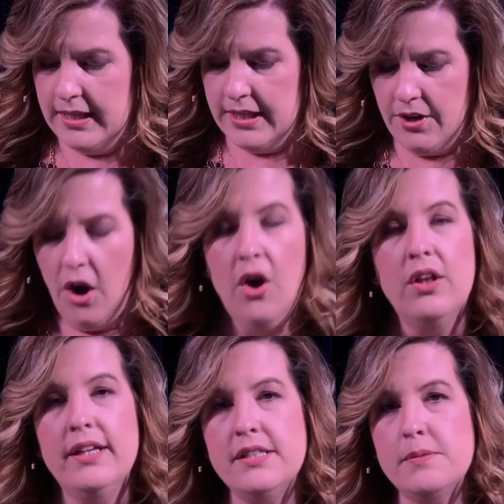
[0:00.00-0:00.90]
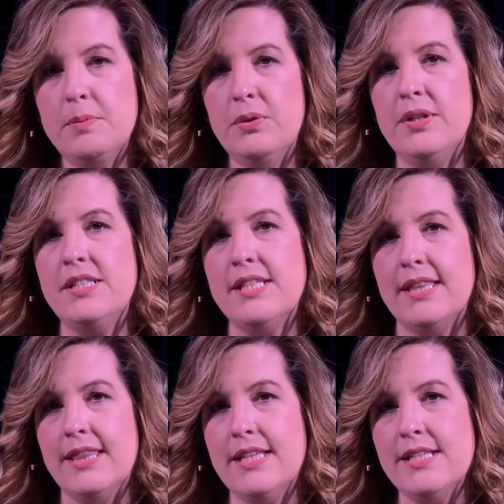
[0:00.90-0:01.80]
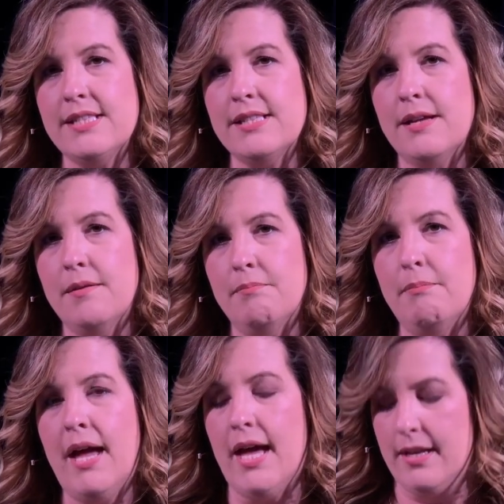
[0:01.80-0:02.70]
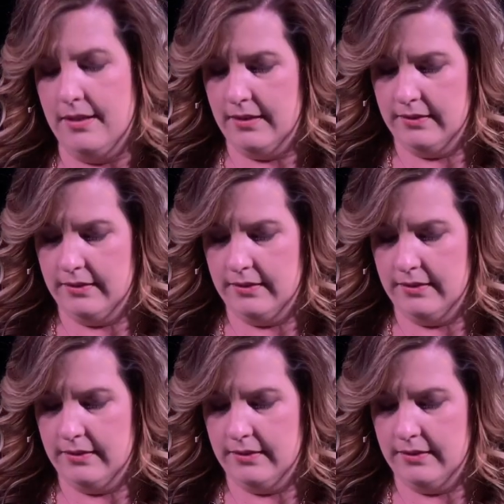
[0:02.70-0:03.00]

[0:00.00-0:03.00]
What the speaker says: in all its beauty to this man.